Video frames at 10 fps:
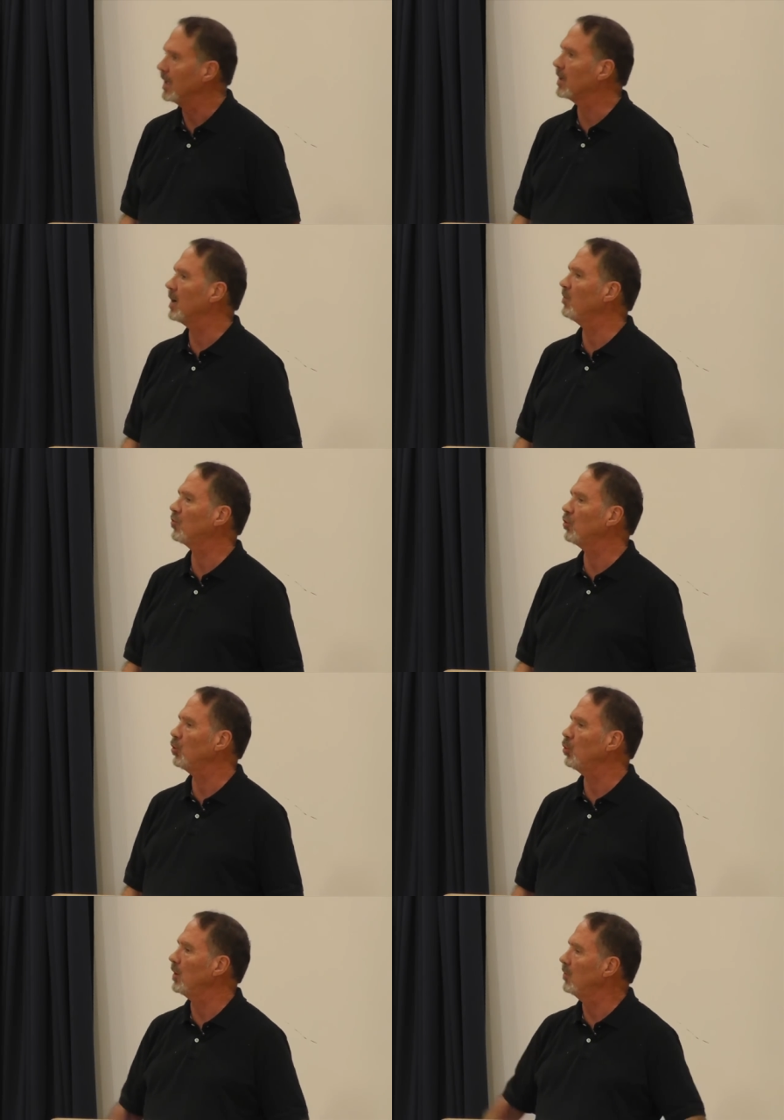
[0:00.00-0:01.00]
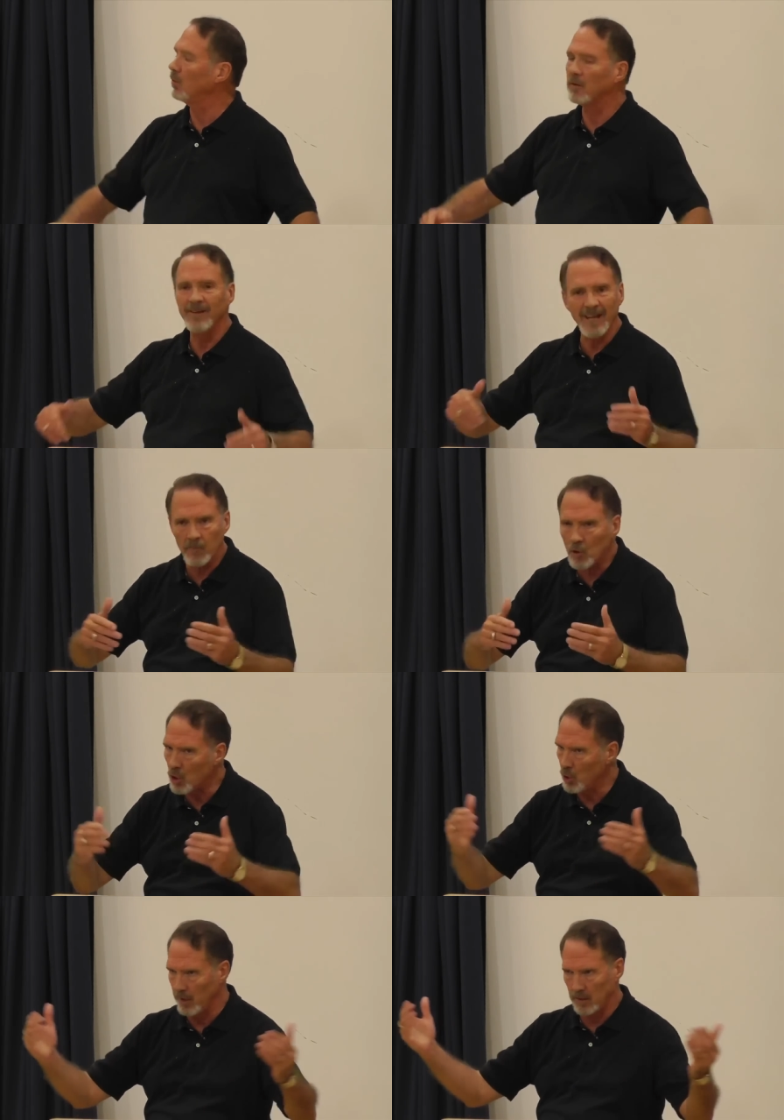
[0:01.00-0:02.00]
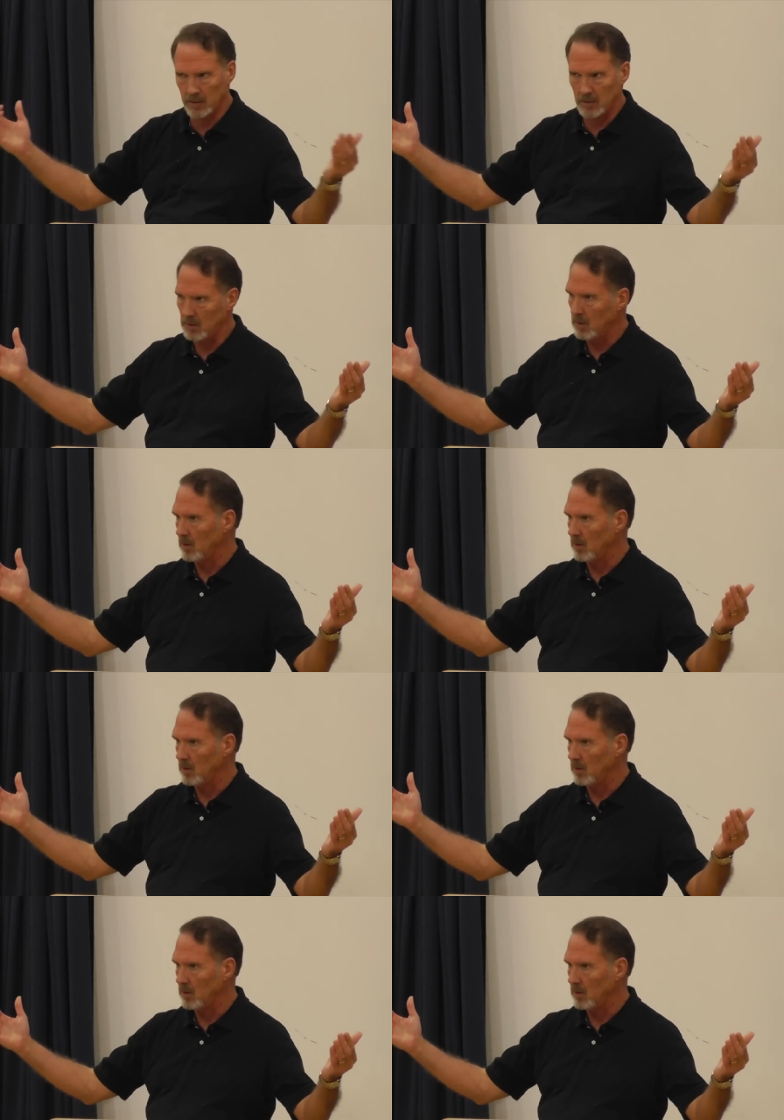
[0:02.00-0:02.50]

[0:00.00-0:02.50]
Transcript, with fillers: It comes to you and you'll never earn it.